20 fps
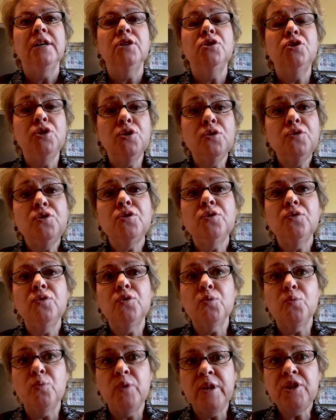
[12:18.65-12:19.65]
due to
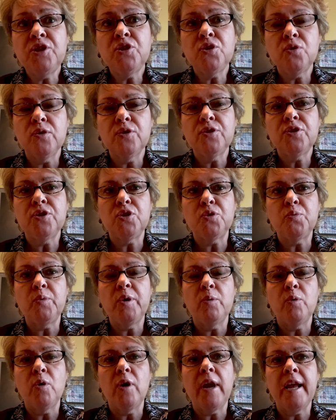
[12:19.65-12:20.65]
the resources we
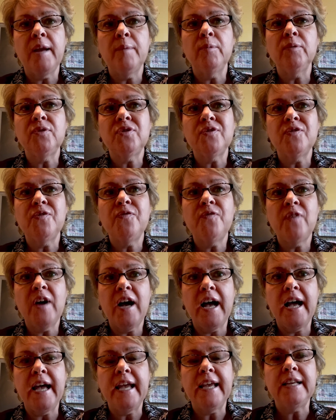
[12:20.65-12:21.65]
were able to
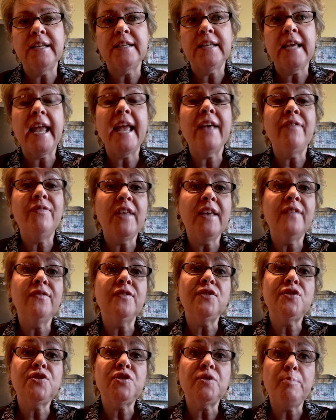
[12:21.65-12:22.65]
find, and then
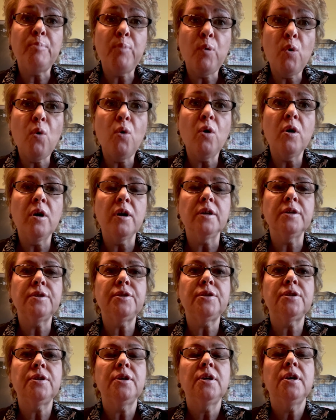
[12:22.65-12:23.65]
the support